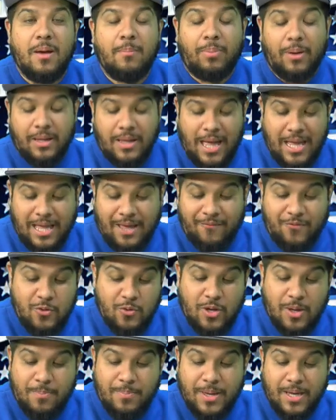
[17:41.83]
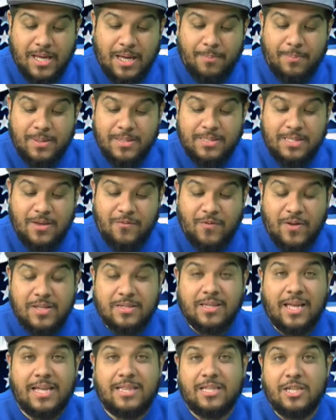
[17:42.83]
But if you could pick up a
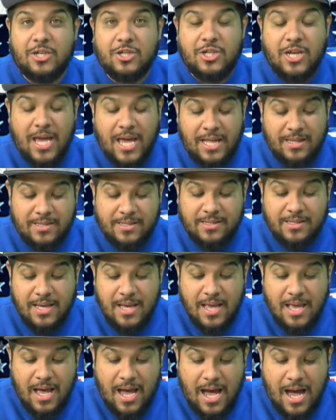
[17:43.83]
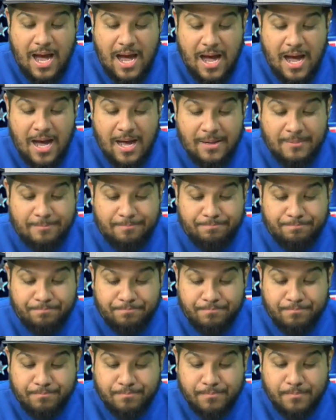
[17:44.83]
defense like the Jets,
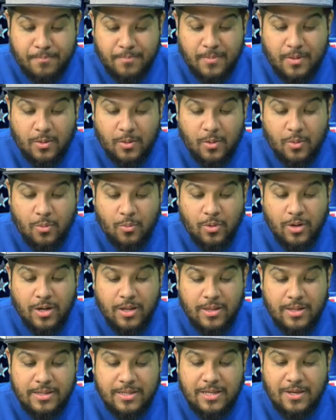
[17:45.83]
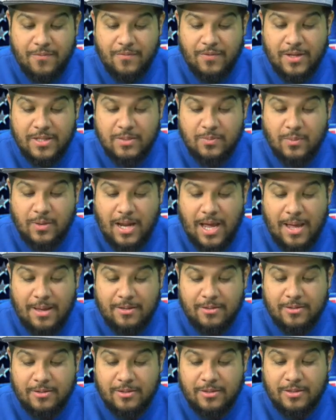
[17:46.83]
what other defense would I
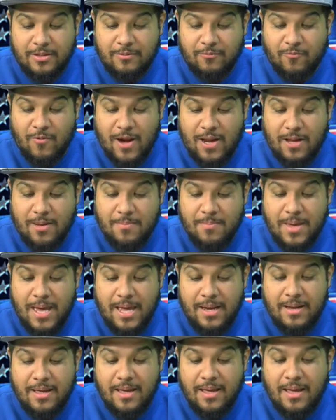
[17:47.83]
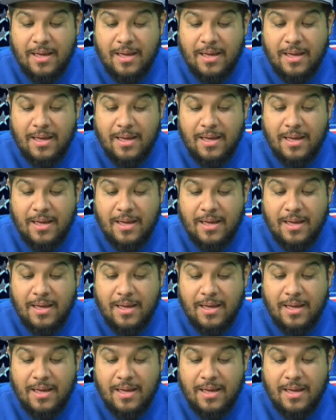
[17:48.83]
recommend?